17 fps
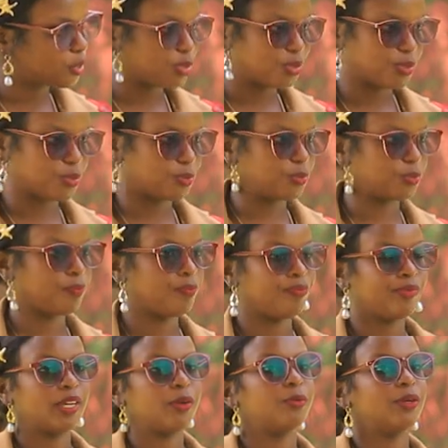
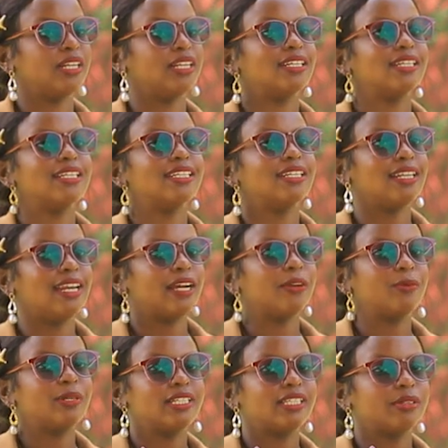you.
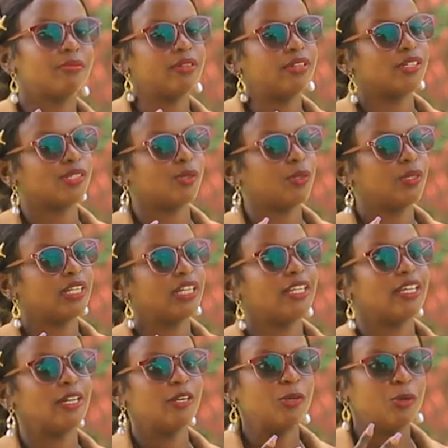Like when someone is old
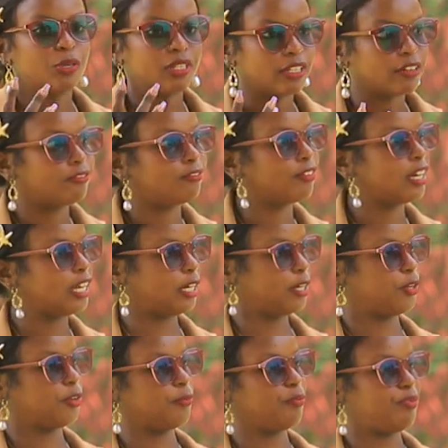and they know the
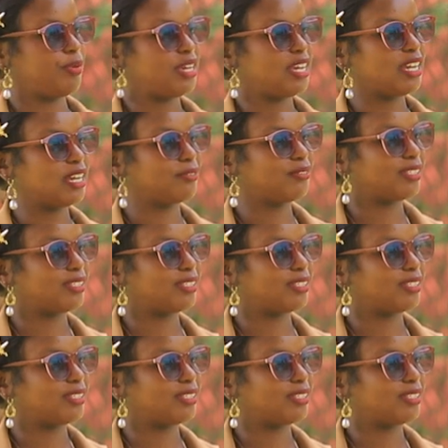value of being a